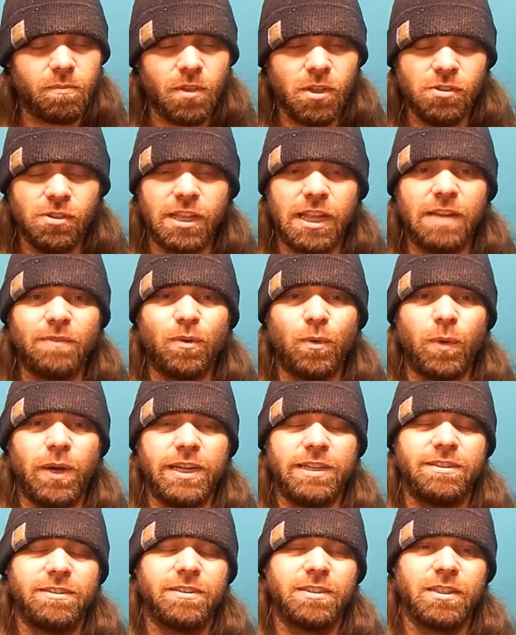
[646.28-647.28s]

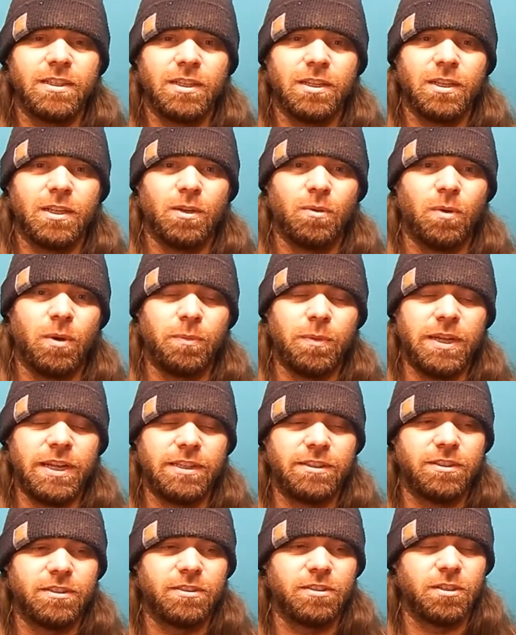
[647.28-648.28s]
giveaways when we
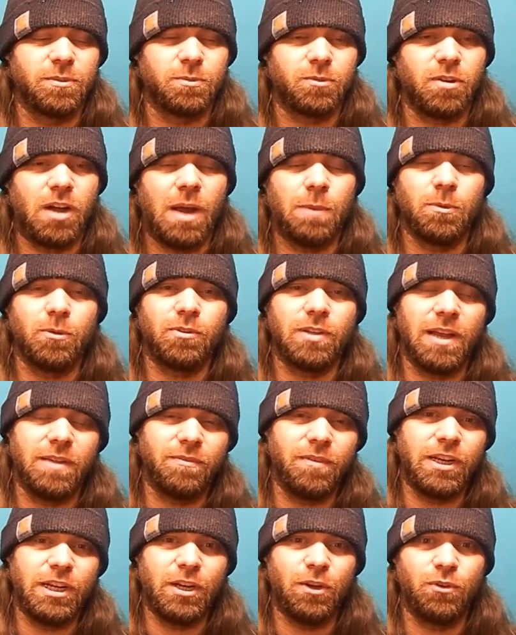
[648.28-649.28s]
hit the subscribers. That
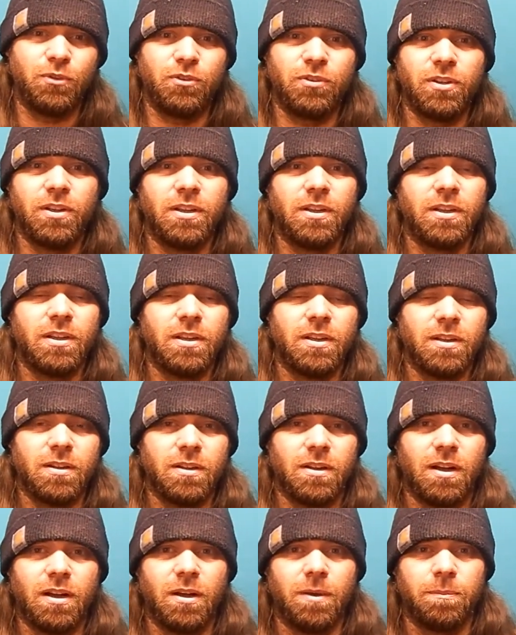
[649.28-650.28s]
video's
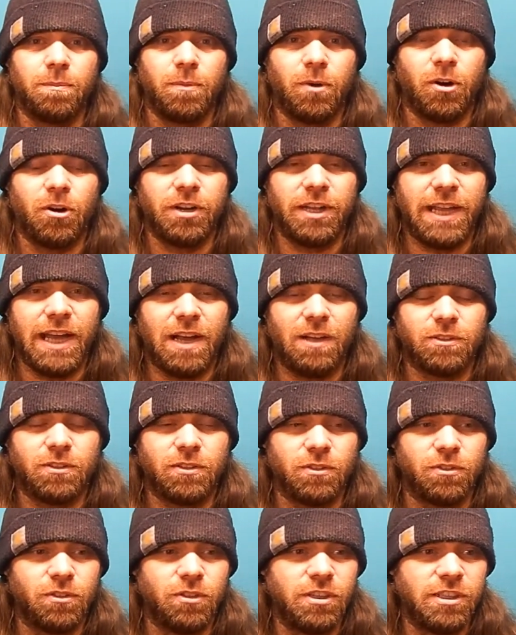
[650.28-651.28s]
already out,
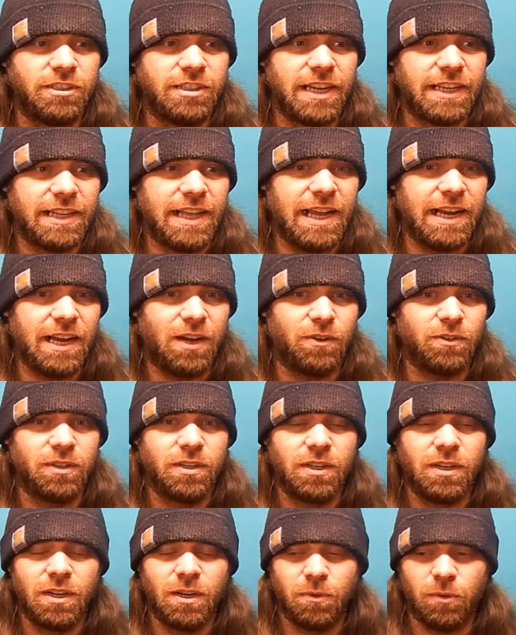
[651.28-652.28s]
so you can check that out.
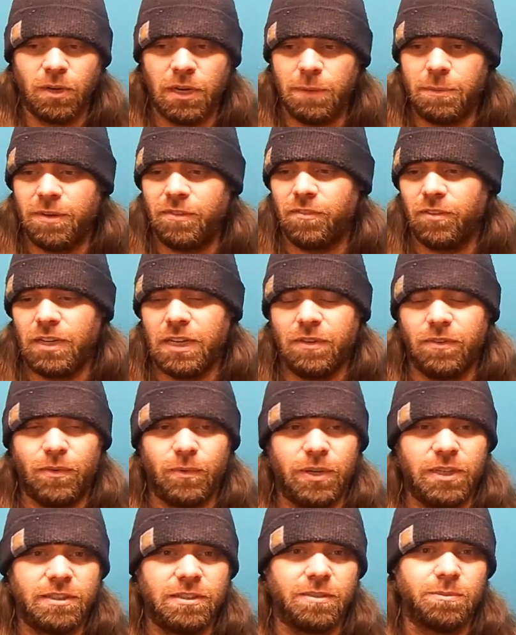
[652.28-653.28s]
We're going to be giving
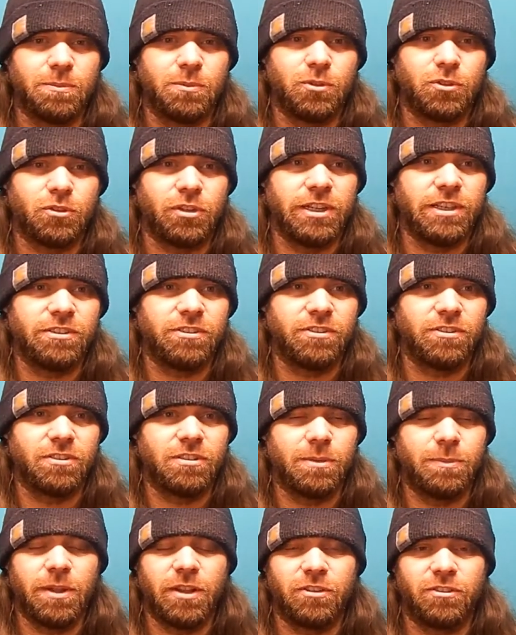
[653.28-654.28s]
away some strings and
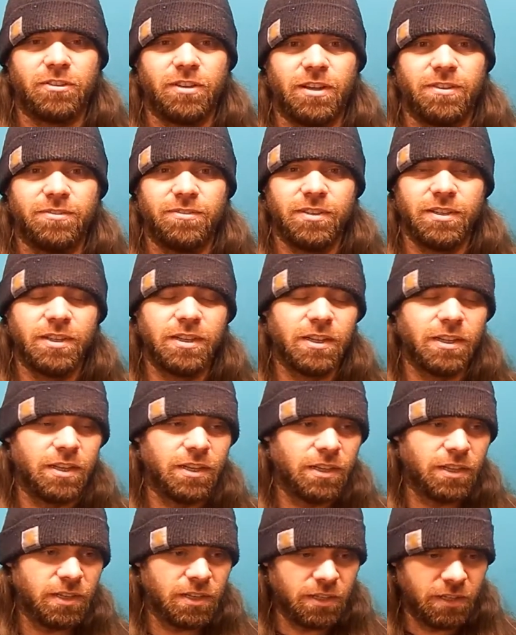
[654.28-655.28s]
some other stuff.
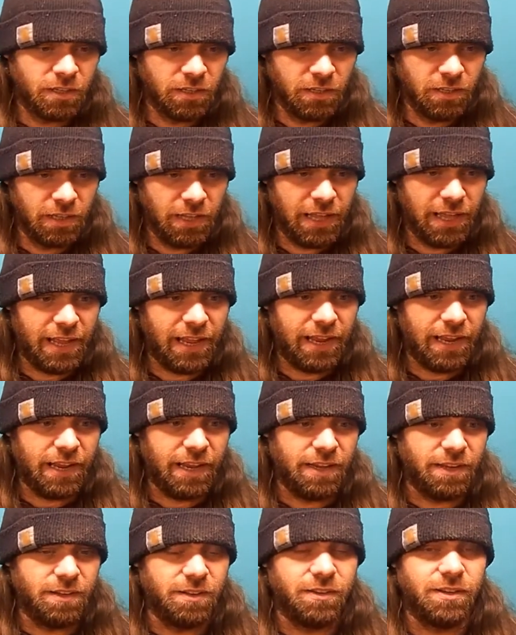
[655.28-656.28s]

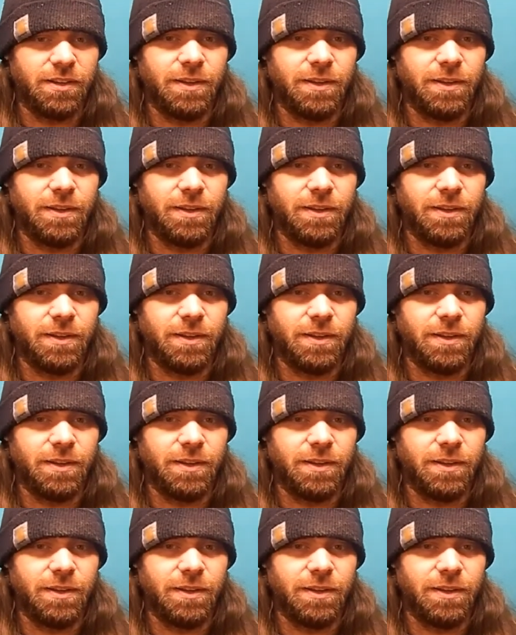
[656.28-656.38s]
And